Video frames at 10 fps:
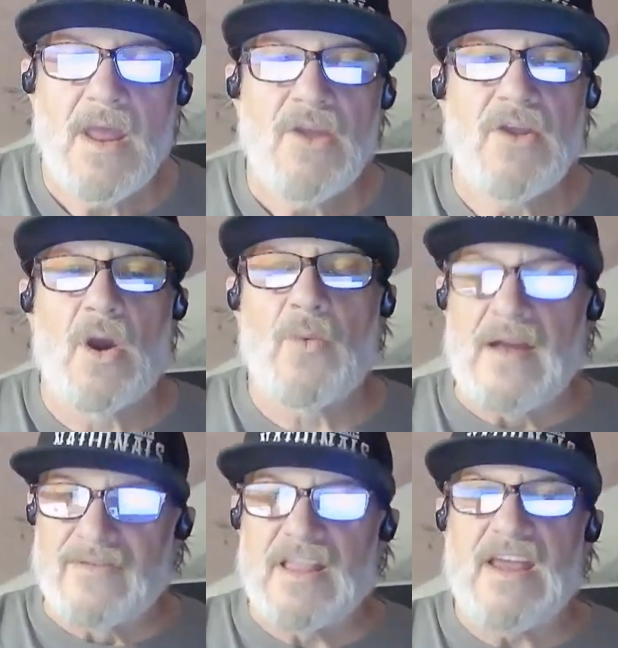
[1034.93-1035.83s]
You know,
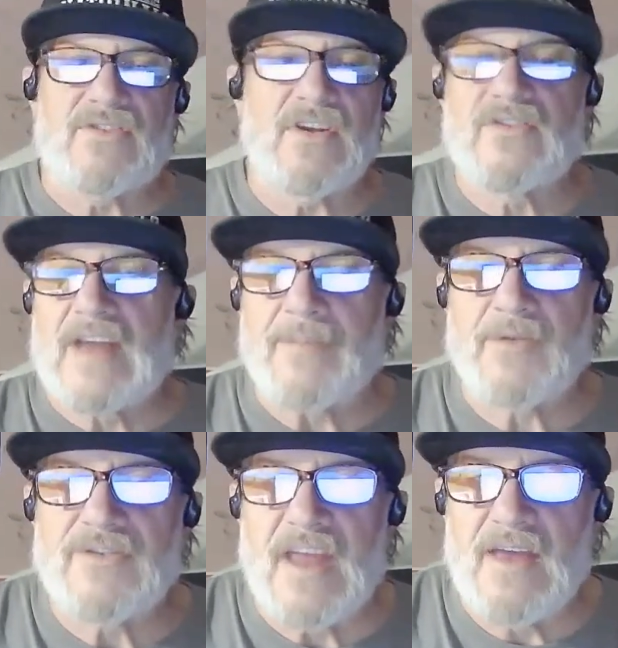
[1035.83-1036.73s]
Revelation
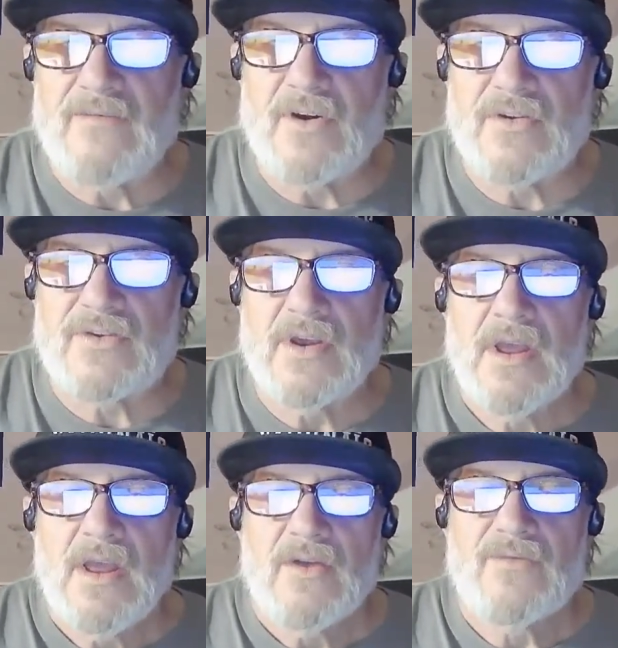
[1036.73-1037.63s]
chapter 10 verse
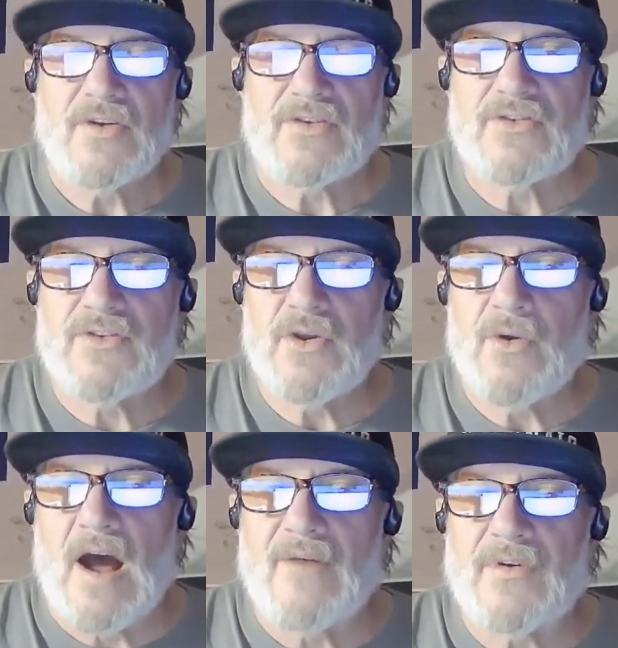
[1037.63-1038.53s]
verses
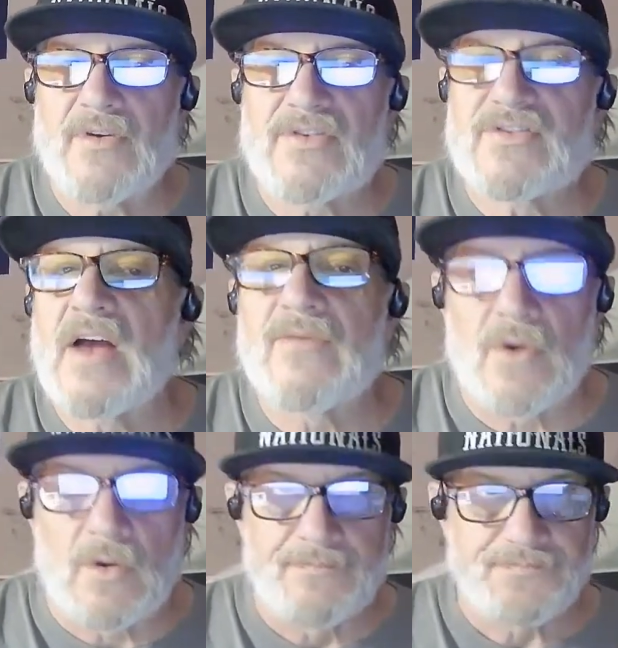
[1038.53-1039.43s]
2 offers
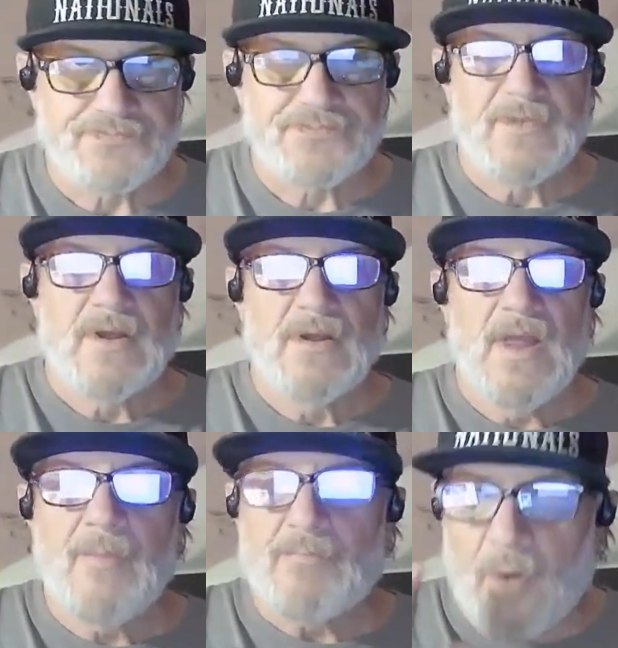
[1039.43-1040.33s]
several
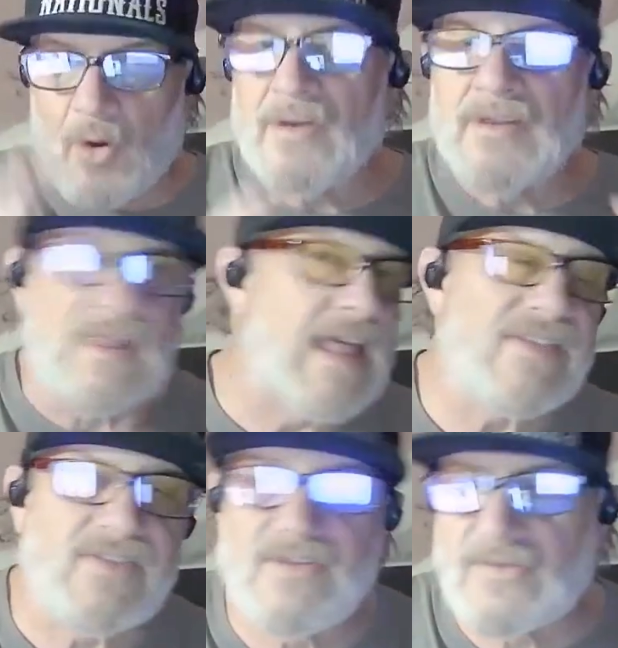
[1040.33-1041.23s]
important
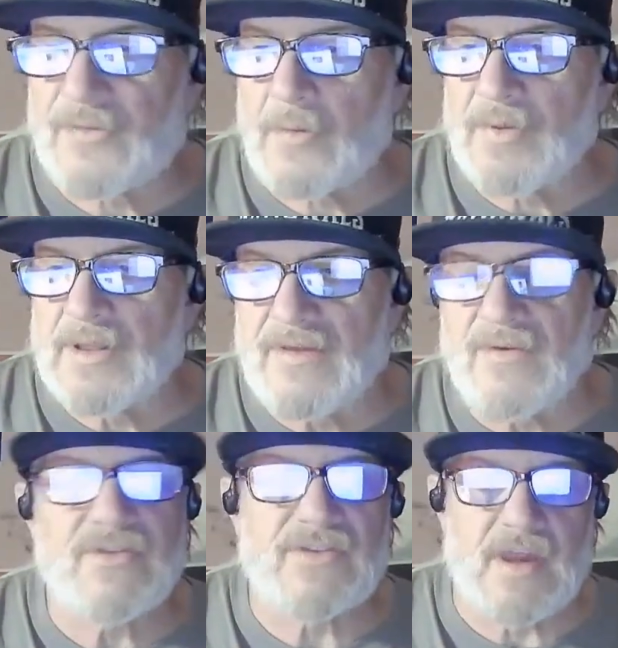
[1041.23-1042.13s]
lessons for
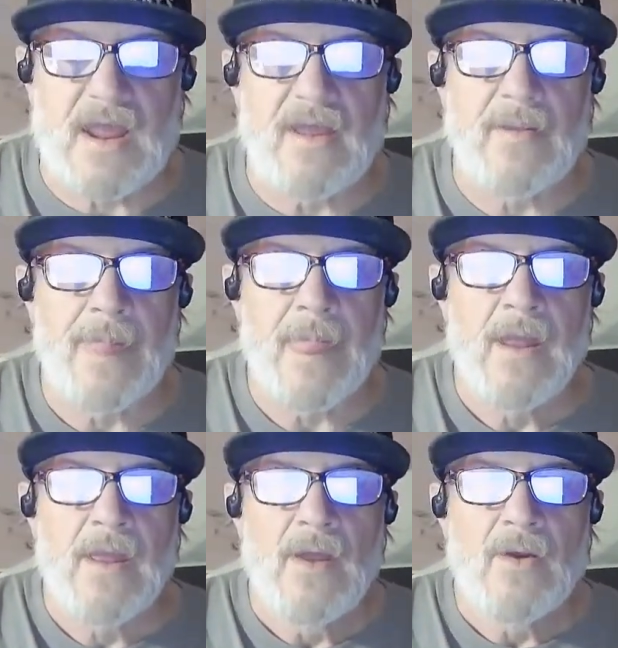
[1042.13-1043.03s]
believers today,
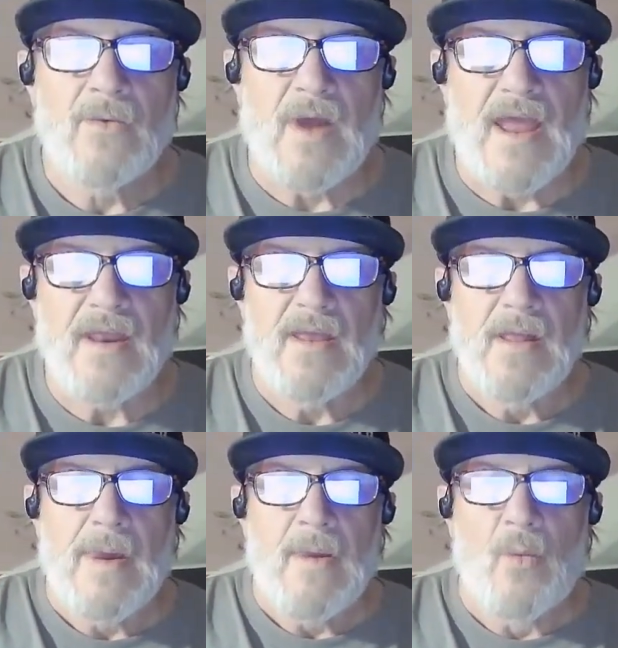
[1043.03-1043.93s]
right?
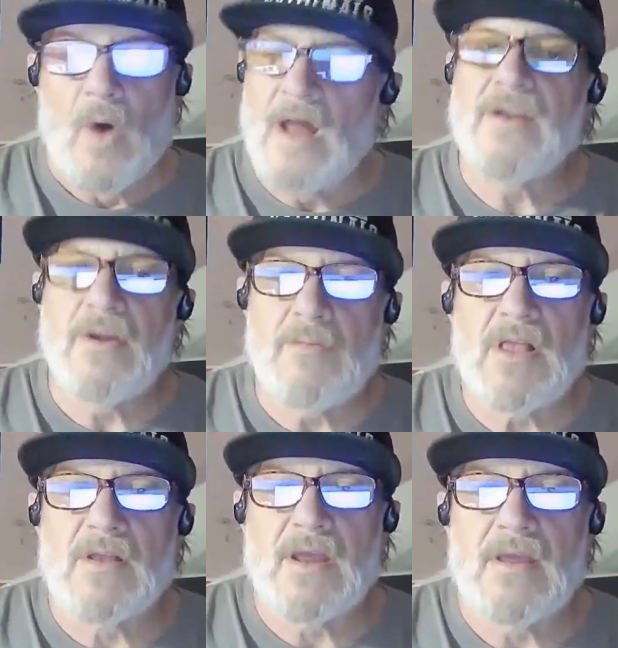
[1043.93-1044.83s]
One,
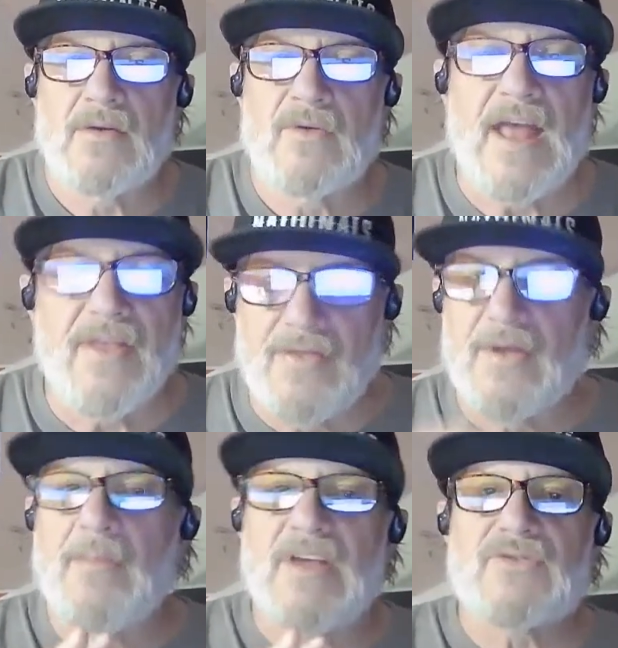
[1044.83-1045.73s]
humility, right? The,
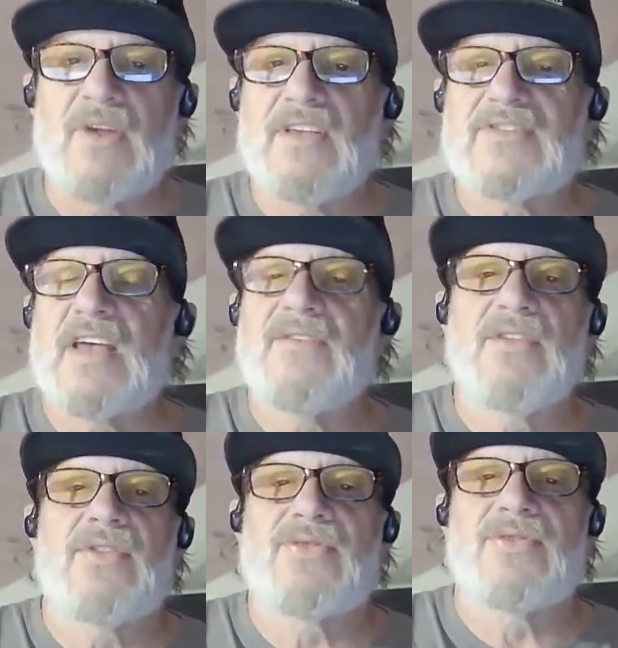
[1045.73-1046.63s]
the mystery of the
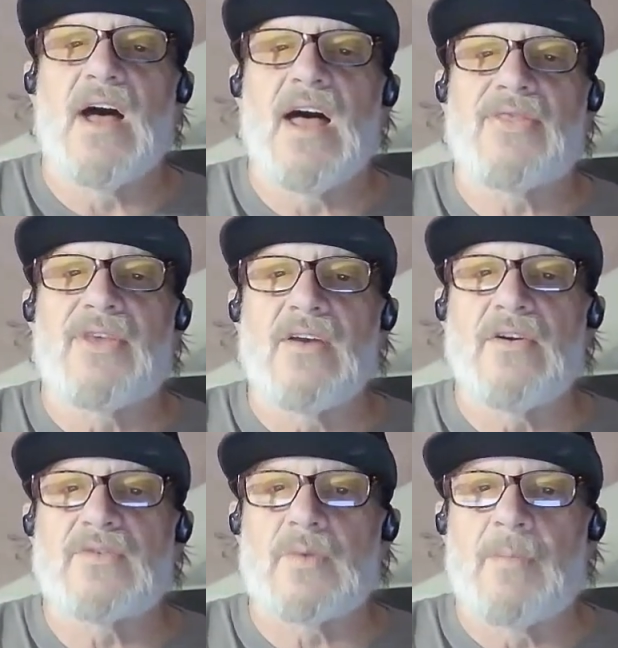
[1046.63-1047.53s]
seven uh,
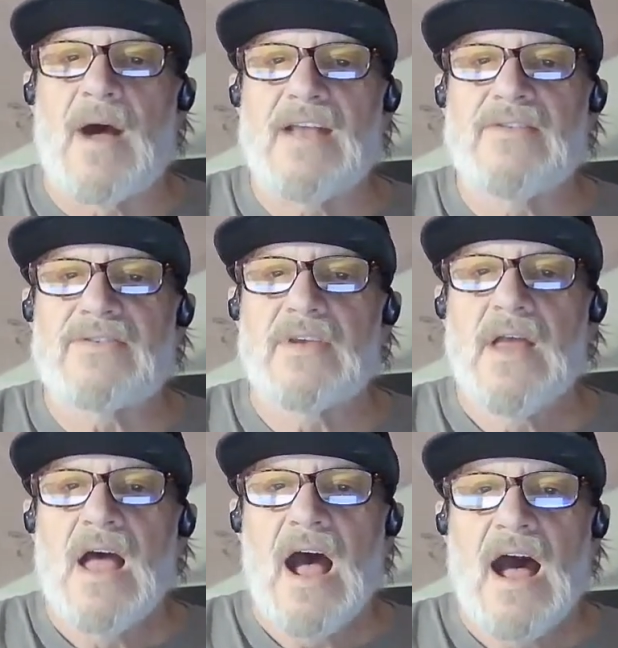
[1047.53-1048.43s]
thunders reminds
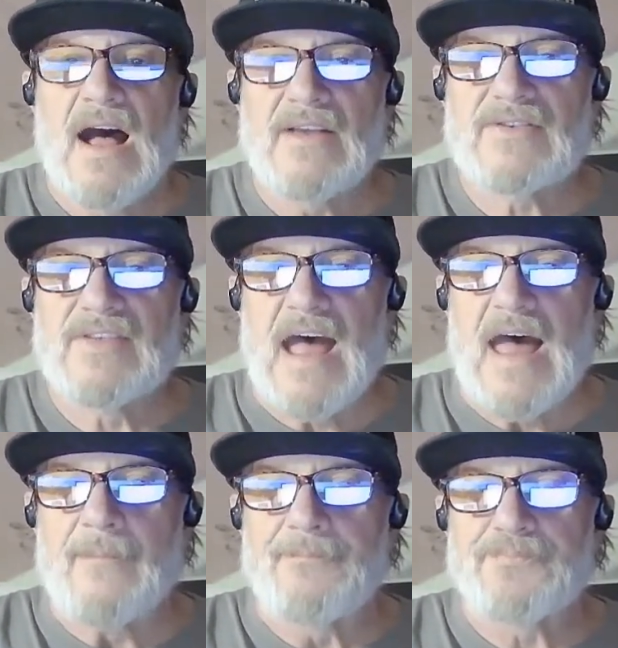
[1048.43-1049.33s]
us that